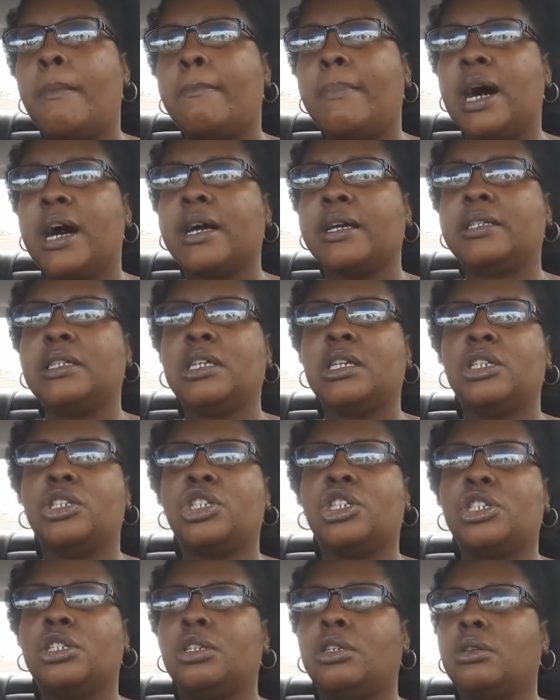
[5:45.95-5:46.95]
my
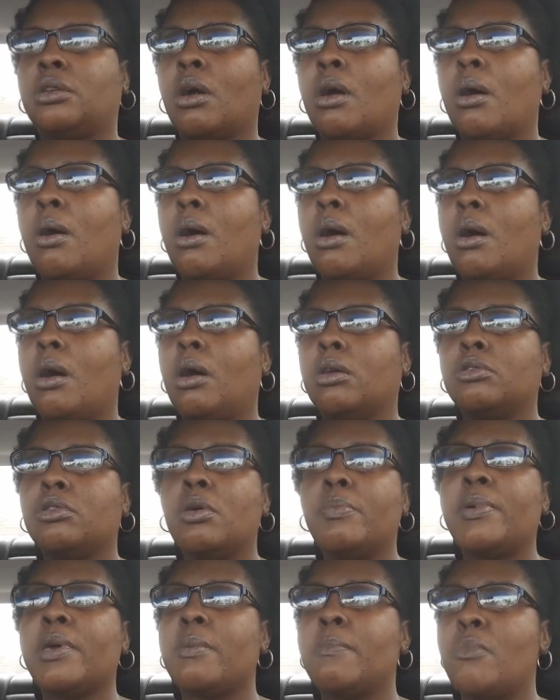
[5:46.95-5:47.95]
attention a
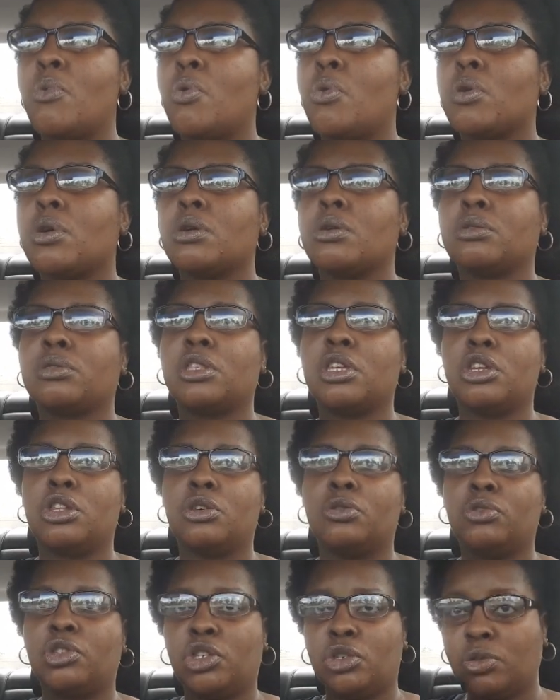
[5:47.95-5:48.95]
little bit more than
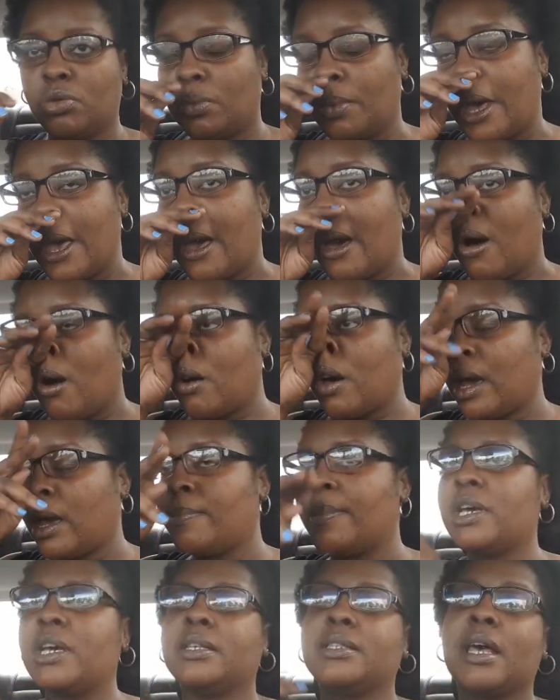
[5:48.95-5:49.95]
YouTube,
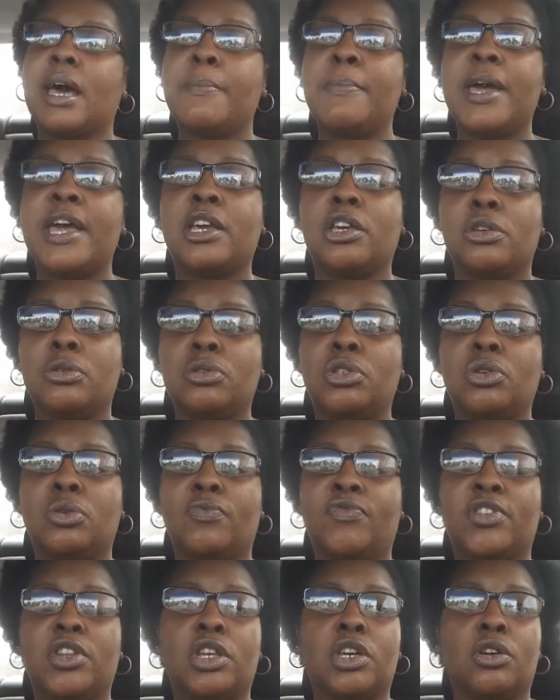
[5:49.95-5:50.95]
okay? Because I make
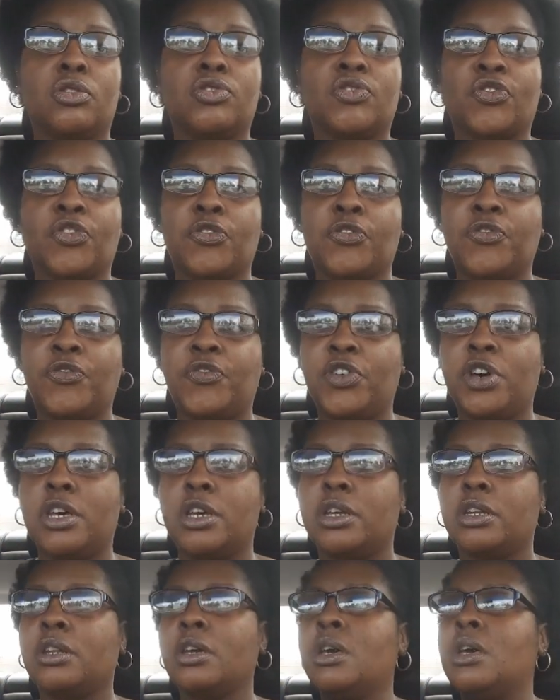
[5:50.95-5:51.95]
YouTube videos for
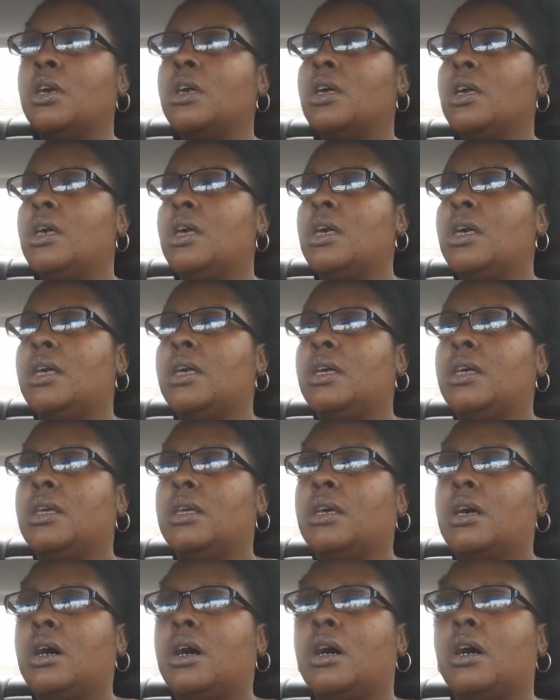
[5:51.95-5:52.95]
fun.
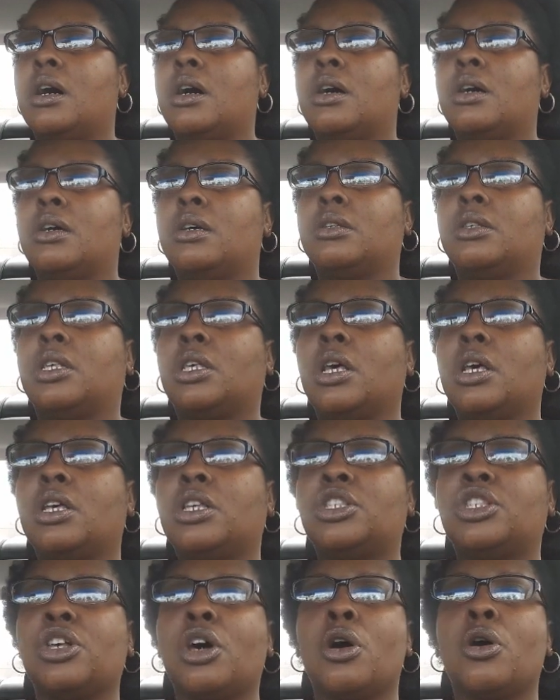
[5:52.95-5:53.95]
Uh,
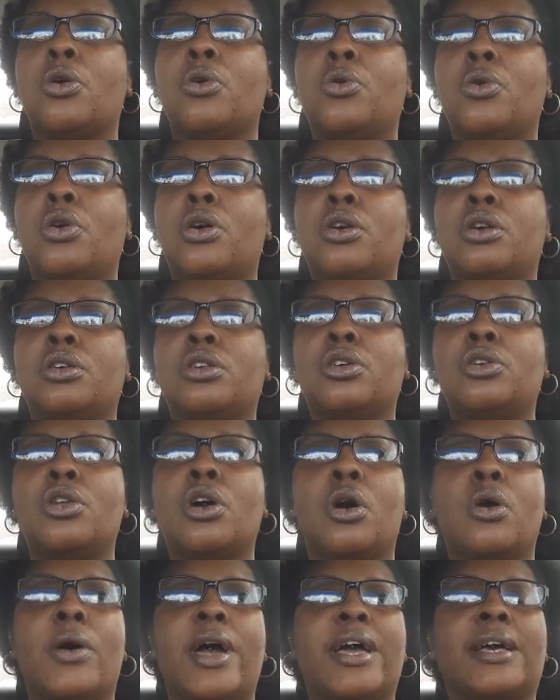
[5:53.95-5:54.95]
so, you
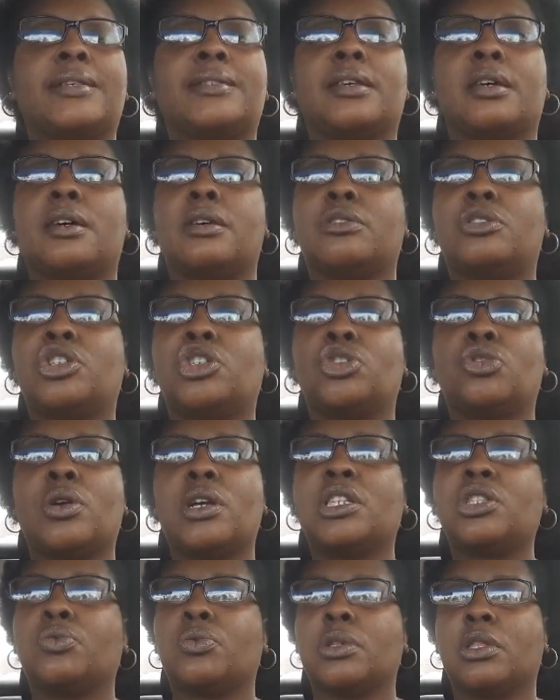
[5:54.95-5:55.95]
know, as a
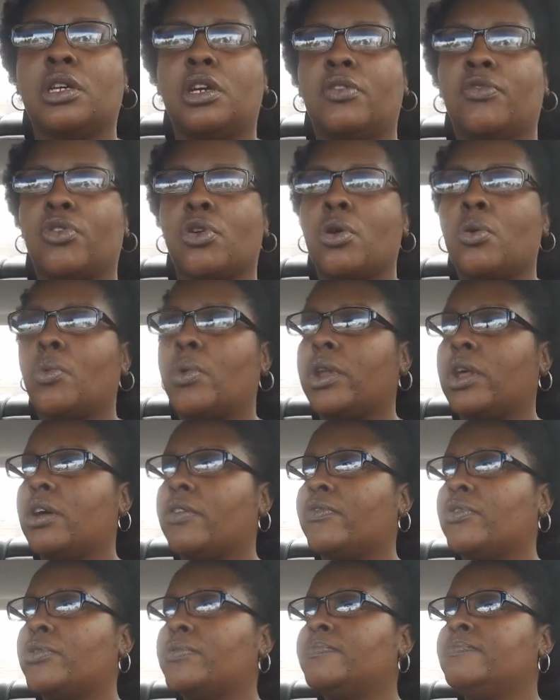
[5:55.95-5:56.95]
stress reliever or
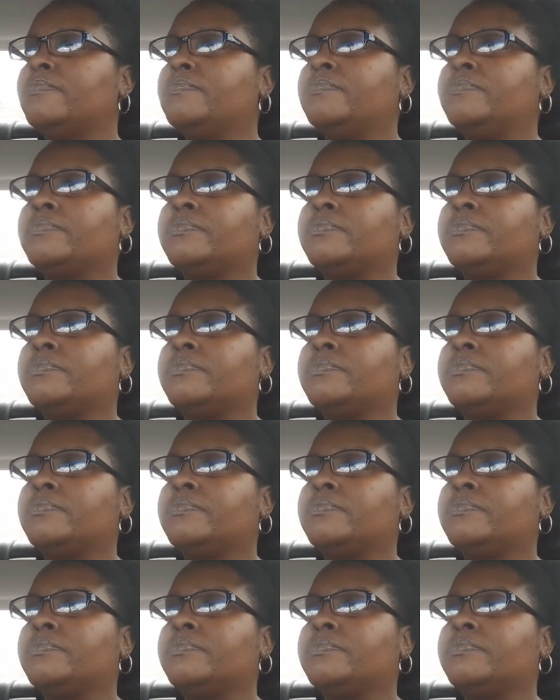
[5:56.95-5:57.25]
whatever.